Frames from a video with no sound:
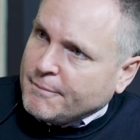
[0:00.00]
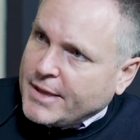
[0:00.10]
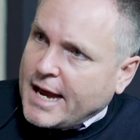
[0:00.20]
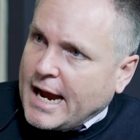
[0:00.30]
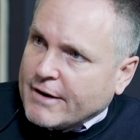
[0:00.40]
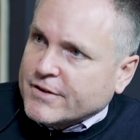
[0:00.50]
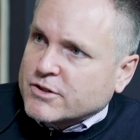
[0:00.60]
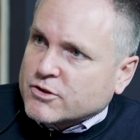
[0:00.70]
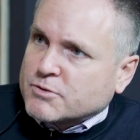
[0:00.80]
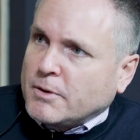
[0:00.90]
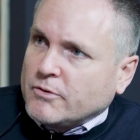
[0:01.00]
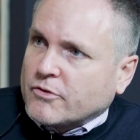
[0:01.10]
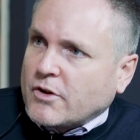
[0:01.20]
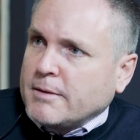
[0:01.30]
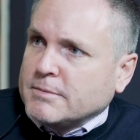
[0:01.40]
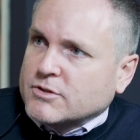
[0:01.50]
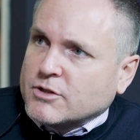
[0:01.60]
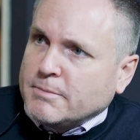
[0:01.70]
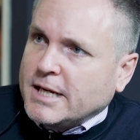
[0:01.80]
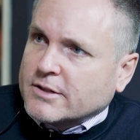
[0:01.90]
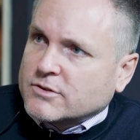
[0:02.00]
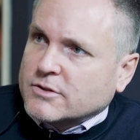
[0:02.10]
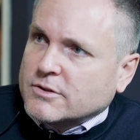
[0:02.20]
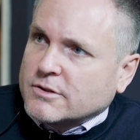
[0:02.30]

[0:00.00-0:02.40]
Their average response time is 2 minutes.